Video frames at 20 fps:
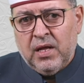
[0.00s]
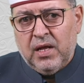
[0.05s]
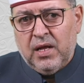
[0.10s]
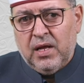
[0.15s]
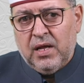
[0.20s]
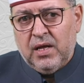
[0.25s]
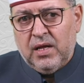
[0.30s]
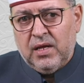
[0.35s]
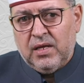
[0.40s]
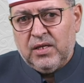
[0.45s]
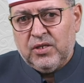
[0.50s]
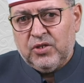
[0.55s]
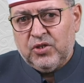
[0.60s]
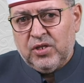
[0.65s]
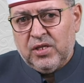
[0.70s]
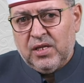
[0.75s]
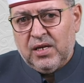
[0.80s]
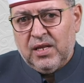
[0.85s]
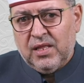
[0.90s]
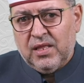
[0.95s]
In
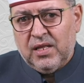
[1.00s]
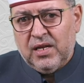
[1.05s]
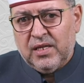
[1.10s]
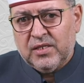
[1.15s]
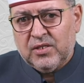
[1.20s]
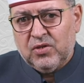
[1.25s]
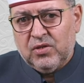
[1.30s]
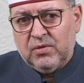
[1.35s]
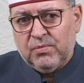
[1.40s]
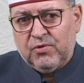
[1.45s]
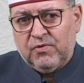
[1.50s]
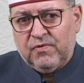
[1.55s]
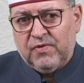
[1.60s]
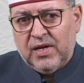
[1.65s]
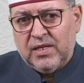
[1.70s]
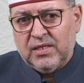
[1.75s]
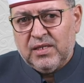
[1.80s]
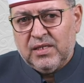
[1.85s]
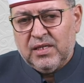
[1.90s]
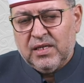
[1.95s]
general, the lesson
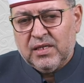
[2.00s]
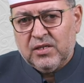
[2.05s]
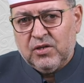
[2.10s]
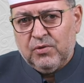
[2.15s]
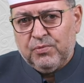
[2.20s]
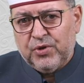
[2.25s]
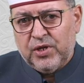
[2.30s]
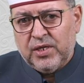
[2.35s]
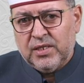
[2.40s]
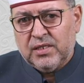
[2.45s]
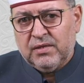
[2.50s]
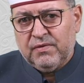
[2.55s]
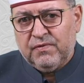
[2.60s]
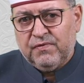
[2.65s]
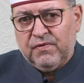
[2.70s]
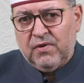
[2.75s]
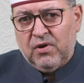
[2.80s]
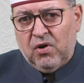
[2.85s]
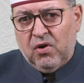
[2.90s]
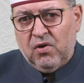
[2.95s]
provided a comprehensive
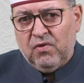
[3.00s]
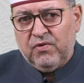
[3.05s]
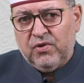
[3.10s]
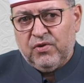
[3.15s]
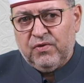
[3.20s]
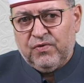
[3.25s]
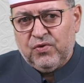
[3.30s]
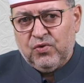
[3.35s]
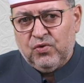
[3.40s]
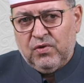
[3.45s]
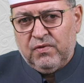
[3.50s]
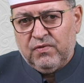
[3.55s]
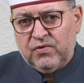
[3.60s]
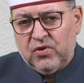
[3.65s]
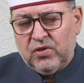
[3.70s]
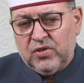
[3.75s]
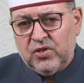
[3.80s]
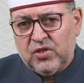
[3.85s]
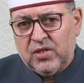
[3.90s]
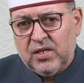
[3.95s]
overview of
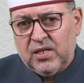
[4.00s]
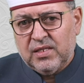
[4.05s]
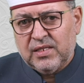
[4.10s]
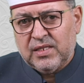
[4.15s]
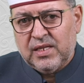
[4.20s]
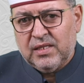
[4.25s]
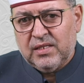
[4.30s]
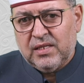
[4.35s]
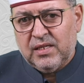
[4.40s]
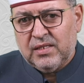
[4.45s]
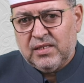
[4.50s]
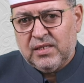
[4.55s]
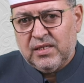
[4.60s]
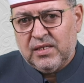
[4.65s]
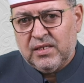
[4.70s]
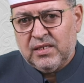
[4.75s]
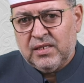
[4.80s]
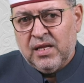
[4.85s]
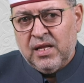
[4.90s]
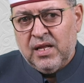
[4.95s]
conditional
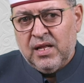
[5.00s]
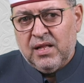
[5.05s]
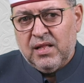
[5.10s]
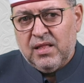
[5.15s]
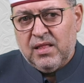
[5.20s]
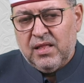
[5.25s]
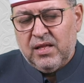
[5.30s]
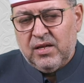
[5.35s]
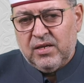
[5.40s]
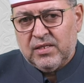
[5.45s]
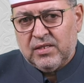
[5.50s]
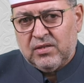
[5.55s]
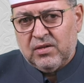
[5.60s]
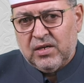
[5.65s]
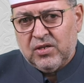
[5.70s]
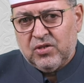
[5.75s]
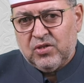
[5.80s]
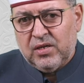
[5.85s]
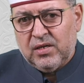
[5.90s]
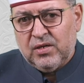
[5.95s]
sentences, their
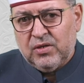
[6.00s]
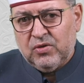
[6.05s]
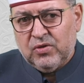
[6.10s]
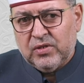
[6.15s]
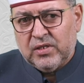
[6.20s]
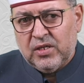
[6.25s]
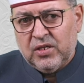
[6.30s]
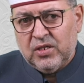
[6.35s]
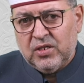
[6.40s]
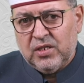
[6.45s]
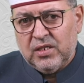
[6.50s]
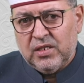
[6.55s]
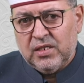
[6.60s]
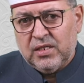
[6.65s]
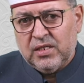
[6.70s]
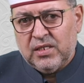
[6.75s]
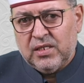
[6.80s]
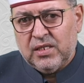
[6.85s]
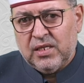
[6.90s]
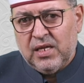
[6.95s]
structure,
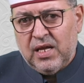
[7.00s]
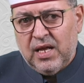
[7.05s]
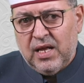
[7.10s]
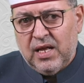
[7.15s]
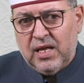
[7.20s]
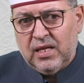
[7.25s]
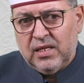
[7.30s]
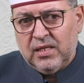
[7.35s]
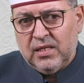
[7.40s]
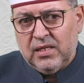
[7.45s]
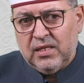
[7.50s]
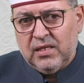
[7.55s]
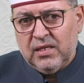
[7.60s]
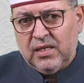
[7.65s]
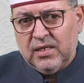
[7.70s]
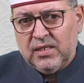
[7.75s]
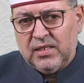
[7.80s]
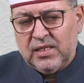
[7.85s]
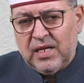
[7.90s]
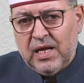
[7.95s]
usages, and
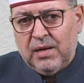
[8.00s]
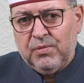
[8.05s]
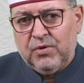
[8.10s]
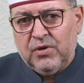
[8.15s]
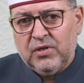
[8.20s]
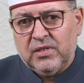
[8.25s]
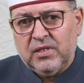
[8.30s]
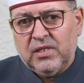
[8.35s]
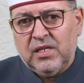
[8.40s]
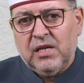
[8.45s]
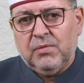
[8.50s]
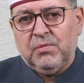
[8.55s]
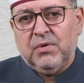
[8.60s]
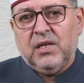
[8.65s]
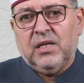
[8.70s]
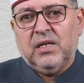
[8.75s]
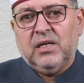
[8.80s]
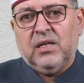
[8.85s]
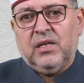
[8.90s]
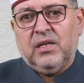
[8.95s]
examples, enabling